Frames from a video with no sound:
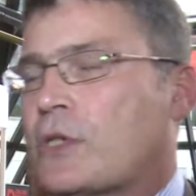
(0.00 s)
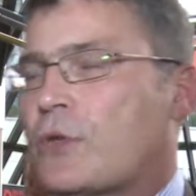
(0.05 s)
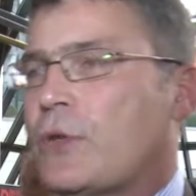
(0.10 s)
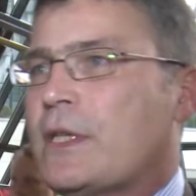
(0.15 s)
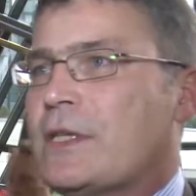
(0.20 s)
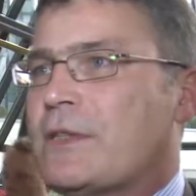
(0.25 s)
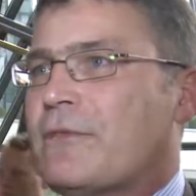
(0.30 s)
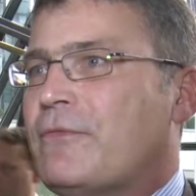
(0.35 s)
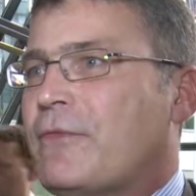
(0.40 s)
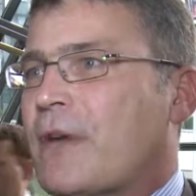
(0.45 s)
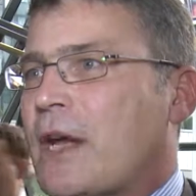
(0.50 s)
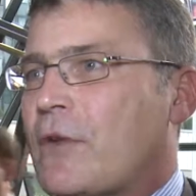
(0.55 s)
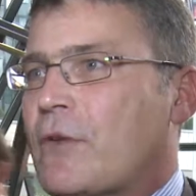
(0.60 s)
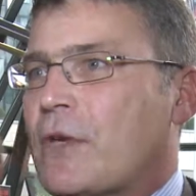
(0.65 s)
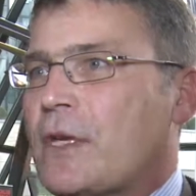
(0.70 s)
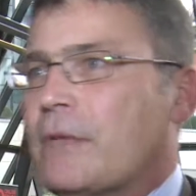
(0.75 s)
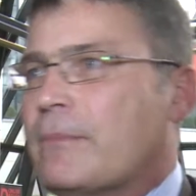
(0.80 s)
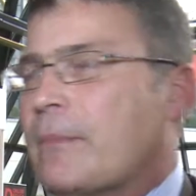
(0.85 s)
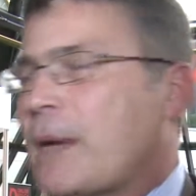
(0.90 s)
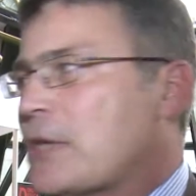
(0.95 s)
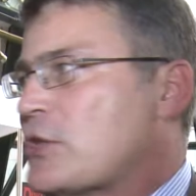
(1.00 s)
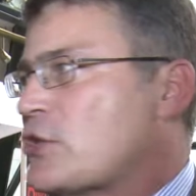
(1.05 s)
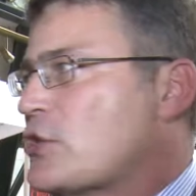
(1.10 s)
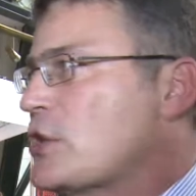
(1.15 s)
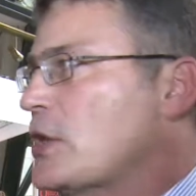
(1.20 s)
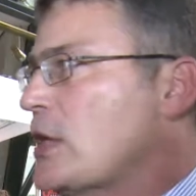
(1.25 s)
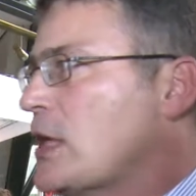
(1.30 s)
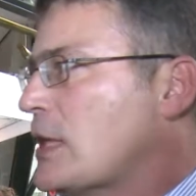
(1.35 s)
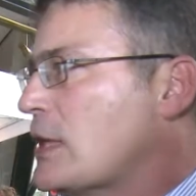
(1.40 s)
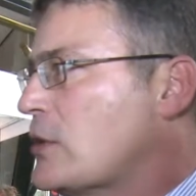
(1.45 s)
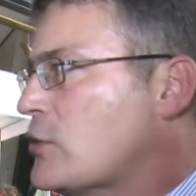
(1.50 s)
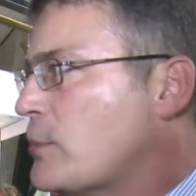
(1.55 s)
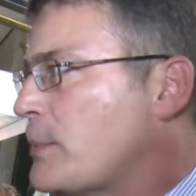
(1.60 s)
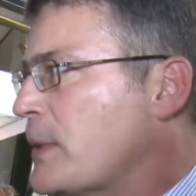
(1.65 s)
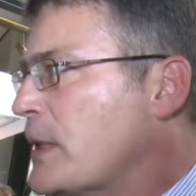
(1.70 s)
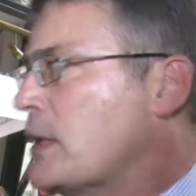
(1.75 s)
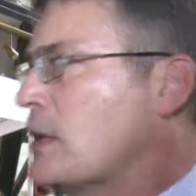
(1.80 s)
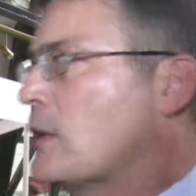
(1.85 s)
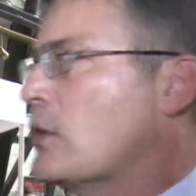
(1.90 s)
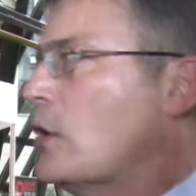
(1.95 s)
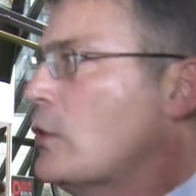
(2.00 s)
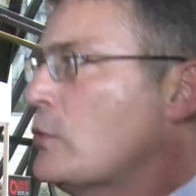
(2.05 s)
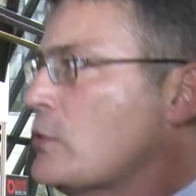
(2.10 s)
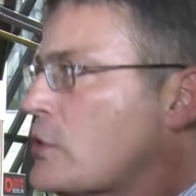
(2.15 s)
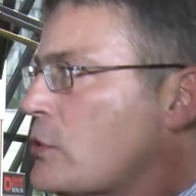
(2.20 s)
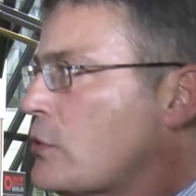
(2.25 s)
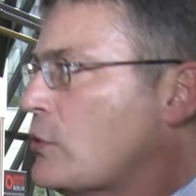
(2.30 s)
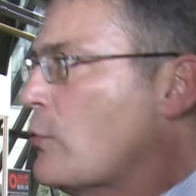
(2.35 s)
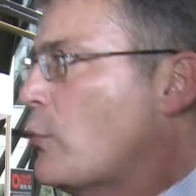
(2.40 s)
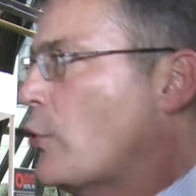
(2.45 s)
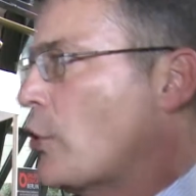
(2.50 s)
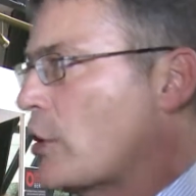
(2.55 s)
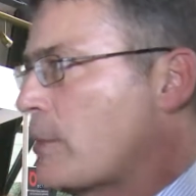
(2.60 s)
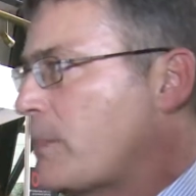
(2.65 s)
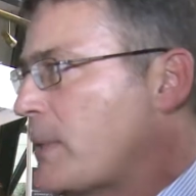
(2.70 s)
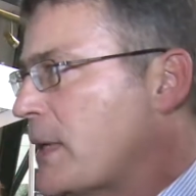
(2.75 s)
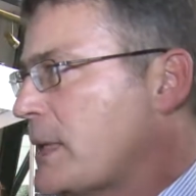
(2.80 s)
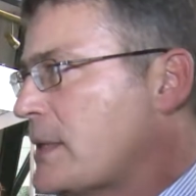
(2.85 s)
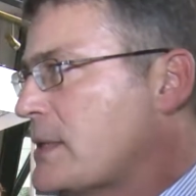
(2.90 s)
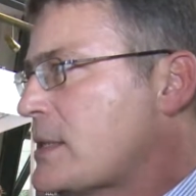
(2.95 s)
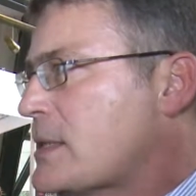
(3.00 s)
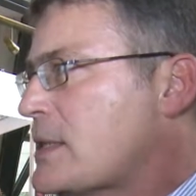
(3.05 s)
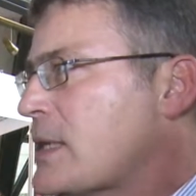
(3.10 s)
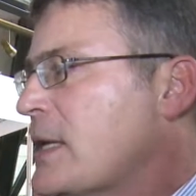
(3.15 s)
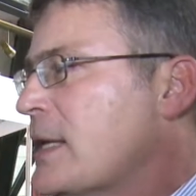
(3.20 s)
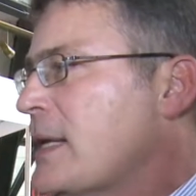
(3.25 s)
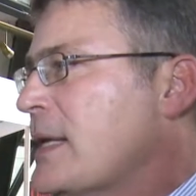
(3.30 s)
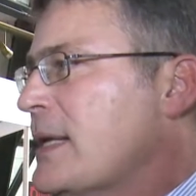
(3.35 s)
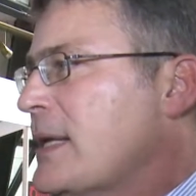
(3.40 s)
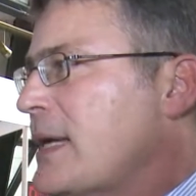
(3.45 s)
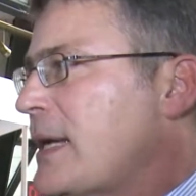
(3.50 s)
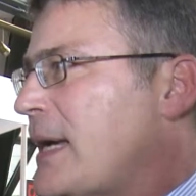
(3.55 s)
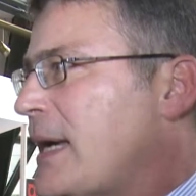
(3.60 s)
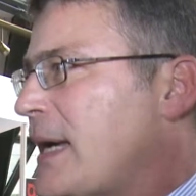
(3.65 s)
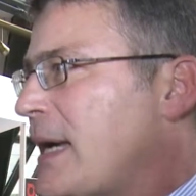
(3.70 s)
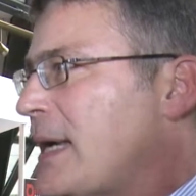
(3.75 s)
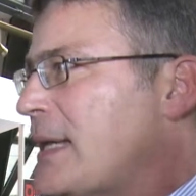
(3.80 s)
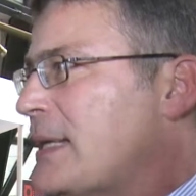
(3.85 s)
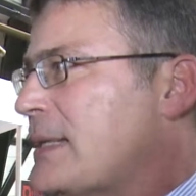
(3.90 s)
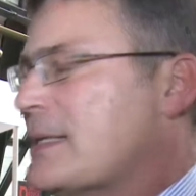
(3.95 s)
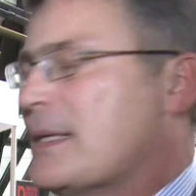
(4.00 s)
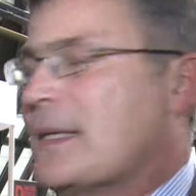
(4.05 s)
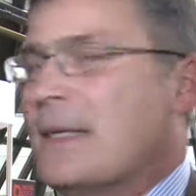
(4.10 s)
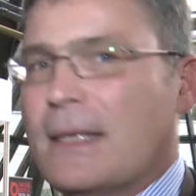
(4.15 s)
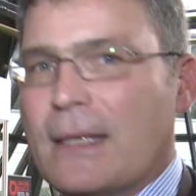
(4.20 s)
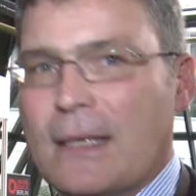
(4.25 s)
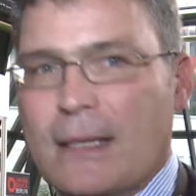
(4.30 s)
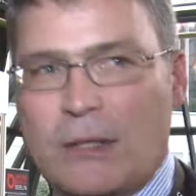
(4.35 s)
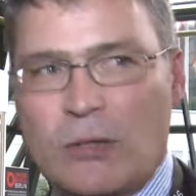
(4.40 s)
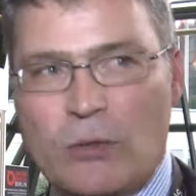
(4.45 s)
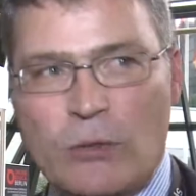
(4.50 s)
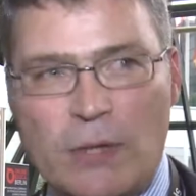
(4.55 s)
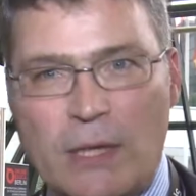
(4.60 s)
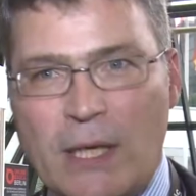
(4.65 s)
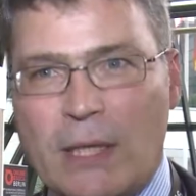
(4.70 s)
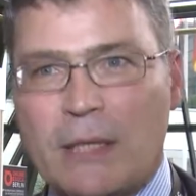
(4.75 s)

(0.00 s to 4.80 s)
So it's very much needed to be close to the workplace, and you